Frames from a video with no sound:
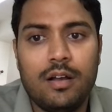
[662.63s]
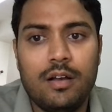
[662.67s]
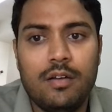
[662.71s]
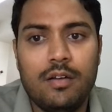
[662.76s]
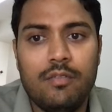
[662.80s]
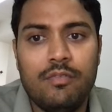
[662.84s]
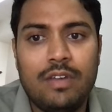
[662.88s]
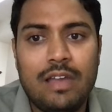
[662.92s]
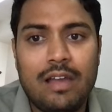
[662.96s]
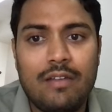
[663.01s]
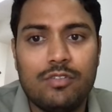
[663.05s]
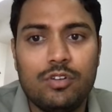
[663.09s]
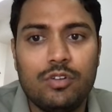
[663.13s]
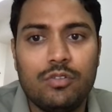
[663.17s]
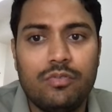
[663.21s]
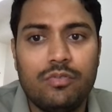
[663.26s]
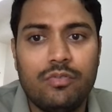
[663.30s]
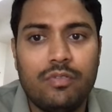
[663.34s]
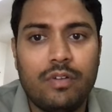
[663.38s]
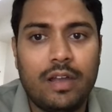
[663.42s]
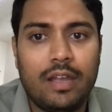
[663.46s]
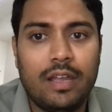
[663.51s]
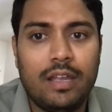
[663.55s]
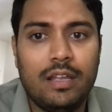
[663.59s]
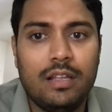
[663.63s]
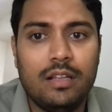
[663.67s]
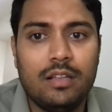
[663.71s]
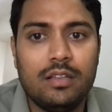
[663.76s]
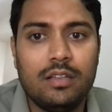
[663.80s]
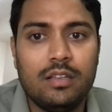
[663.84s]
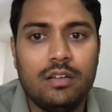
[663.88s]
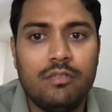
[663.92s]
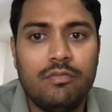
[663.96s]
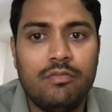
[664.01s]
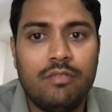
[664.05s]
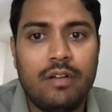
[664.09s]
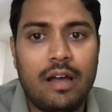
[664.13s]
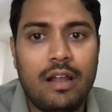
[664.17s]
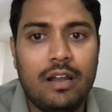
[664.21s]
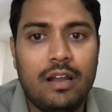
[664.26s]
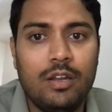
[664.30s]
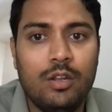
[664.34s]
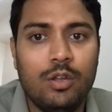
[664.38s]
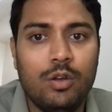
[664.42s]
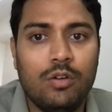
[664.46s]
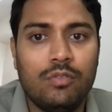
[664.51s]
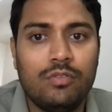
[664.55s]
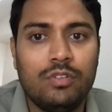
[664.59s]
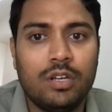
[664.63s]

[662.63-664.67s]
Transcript: We have to find the value of